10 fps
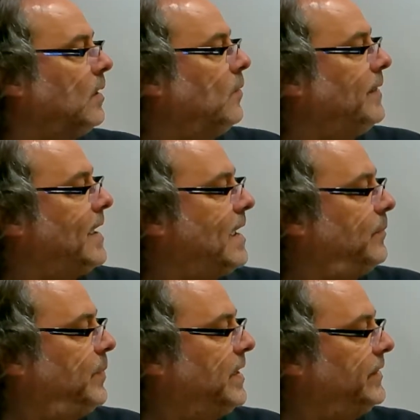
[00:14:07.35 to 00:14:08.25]
when that
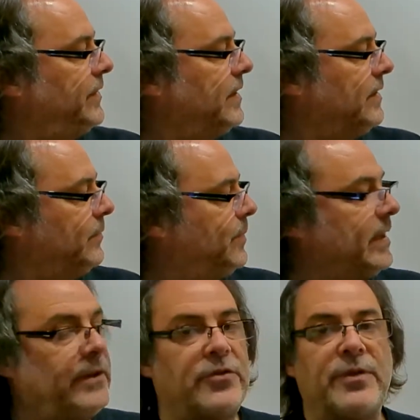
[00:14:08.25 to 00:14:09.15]
piston is
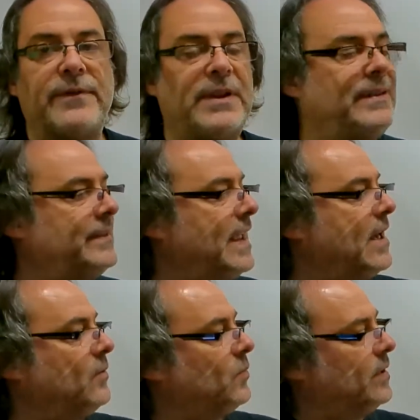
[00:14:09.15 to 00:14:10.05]
being driven
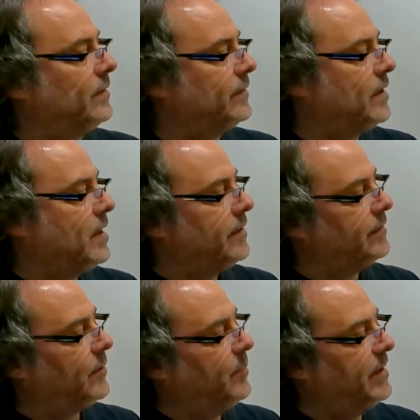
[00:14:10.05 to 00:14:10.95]
downwards, so
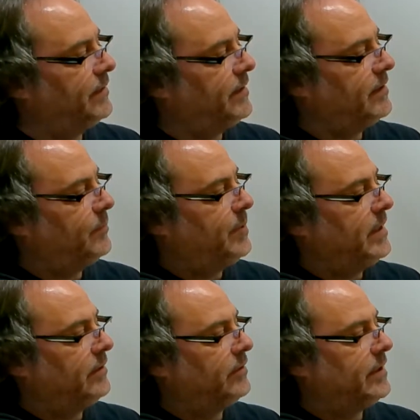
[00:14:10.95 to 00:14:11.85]
the piston is
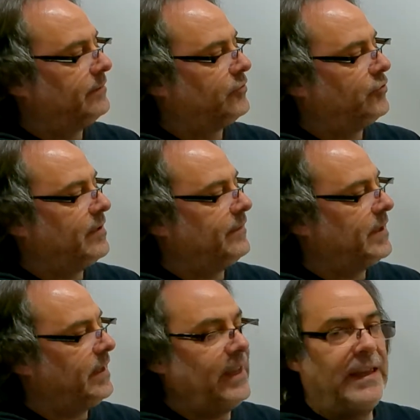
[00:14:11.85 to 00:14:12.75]
being driven
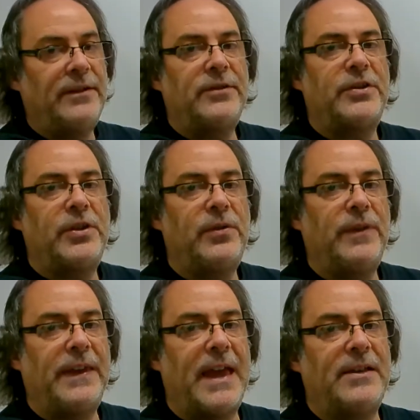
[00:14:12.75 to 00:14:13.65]
into
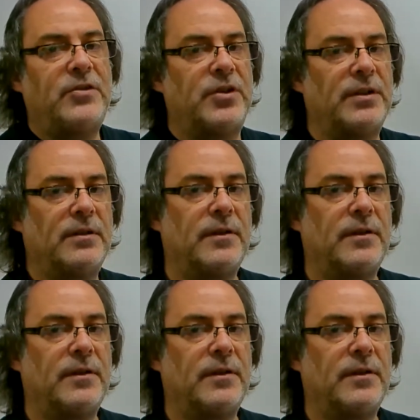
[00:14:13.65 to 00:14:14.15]
the engine,